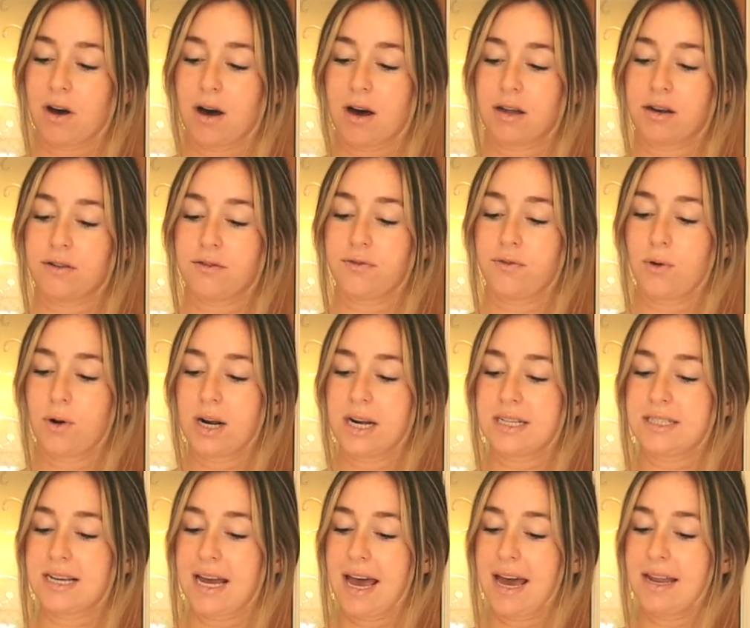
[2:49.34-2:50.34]
on
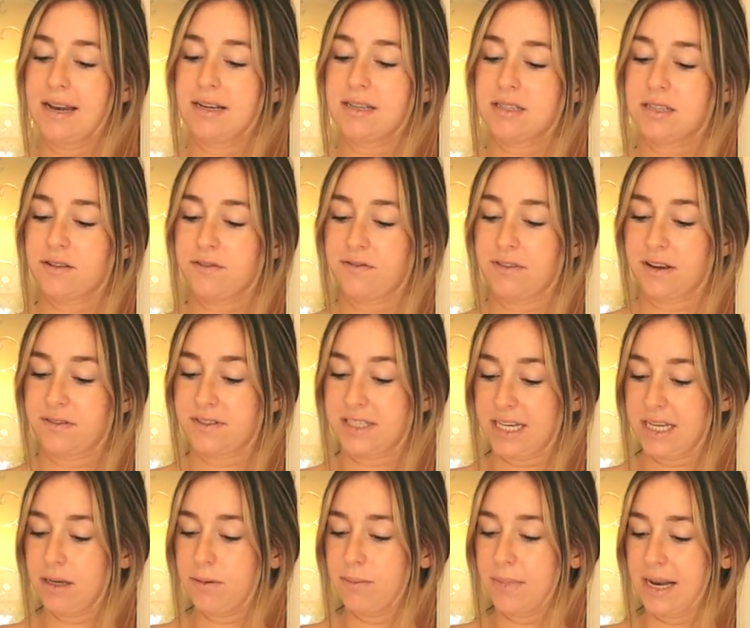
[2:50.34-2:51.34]
for ten to
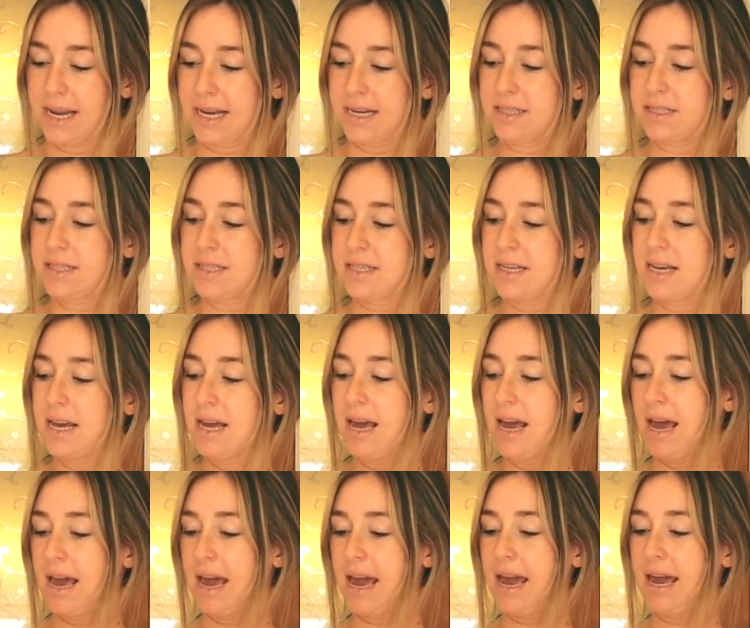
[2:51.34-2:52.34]
fifteen minutes,
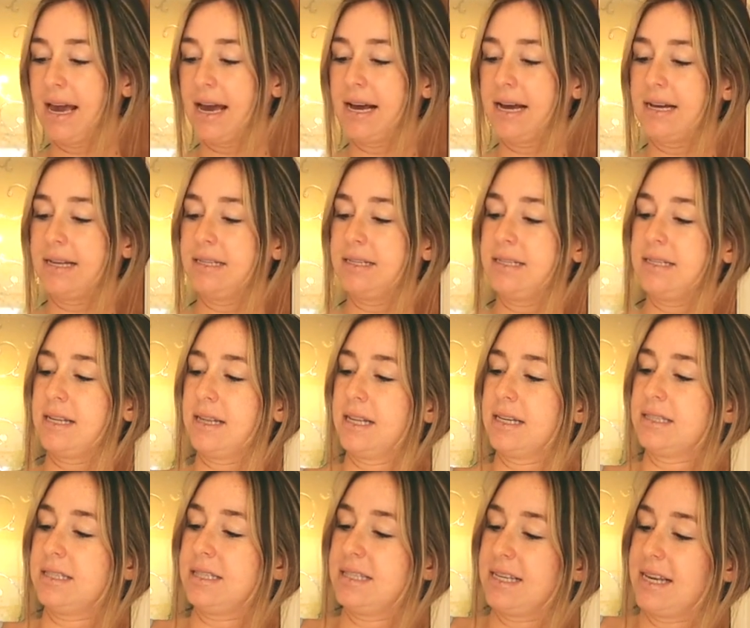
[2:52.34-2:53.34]
and
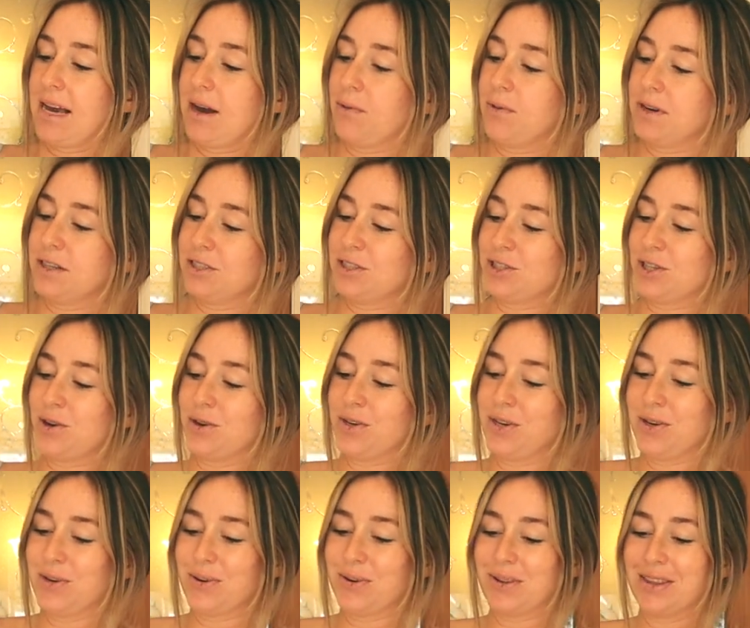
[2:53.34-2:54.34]
let's see, I want to show
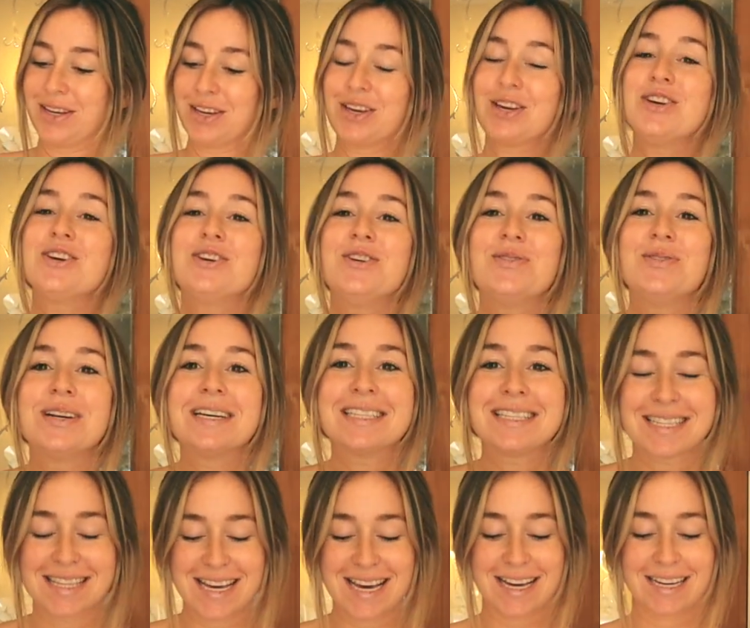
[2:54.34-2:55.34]
you the
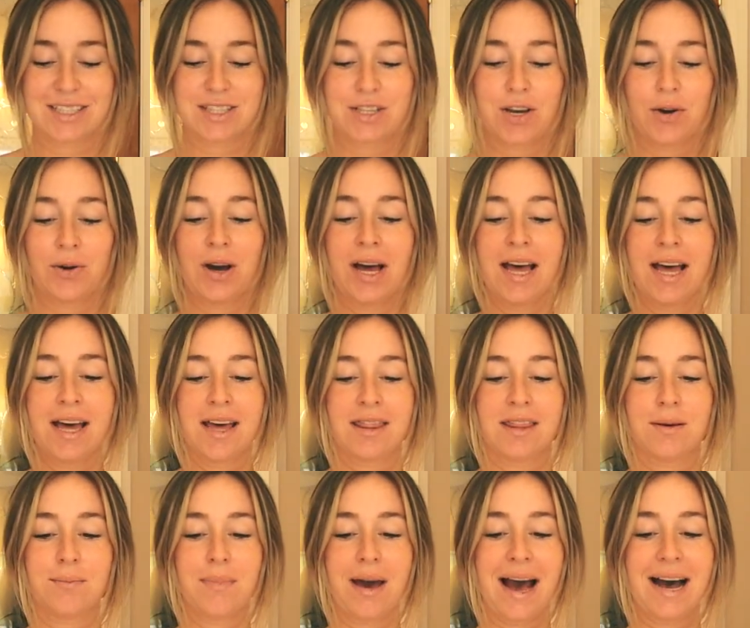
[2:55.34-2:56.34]
cutest thing. So
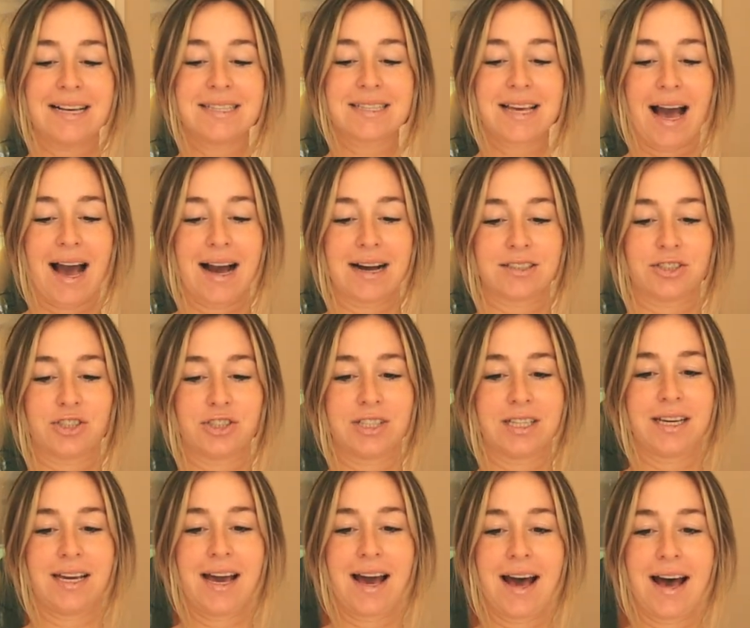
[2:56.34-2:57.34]
the mask
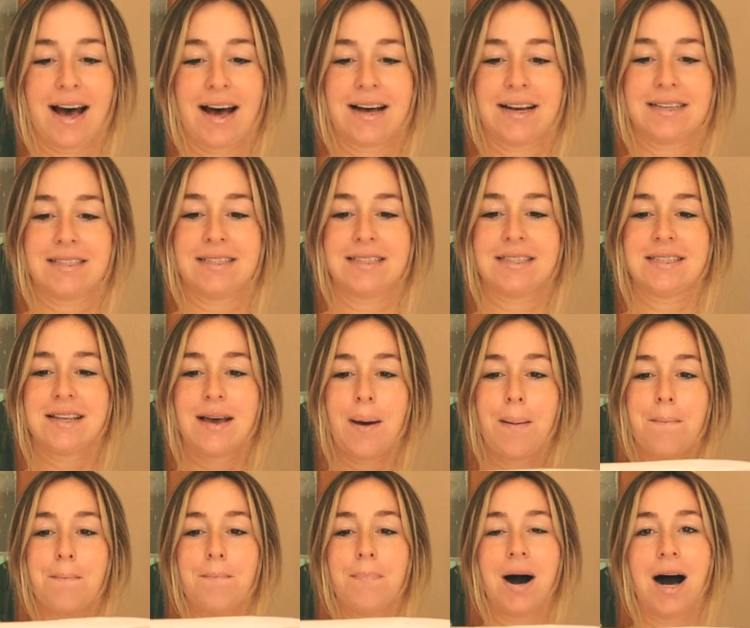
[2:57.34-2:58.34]
actually has
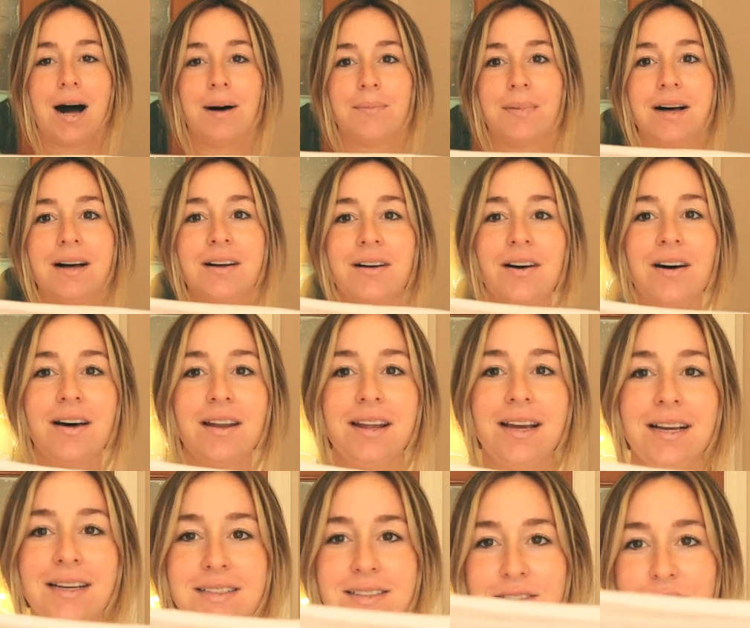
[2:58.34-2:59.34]
mama on
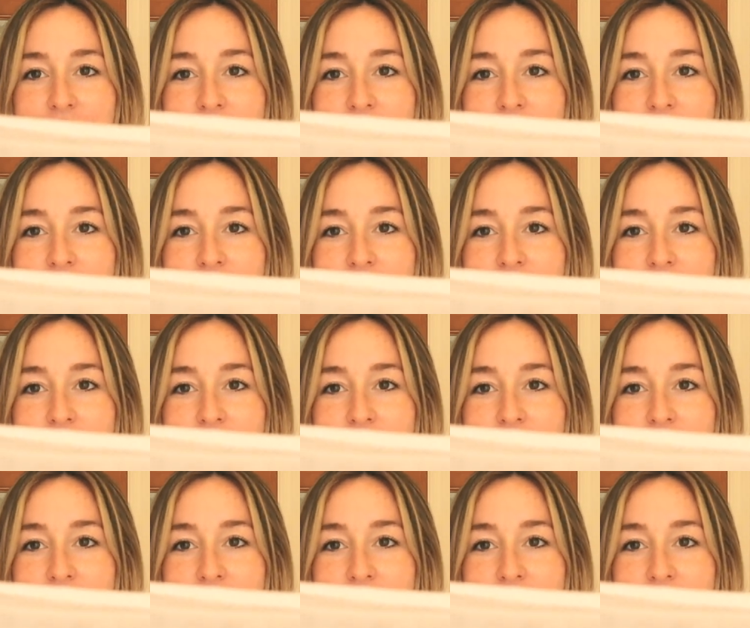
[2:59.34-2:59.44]
it. Do